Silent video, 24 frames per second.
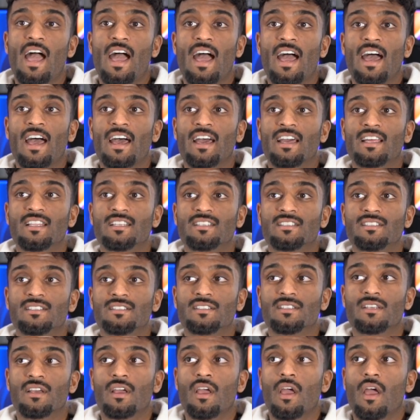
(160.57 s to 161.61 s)

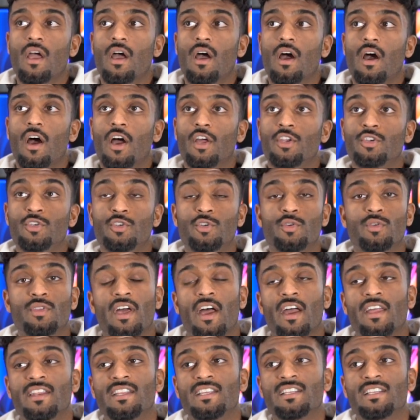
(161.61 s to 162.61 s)
and I knew that I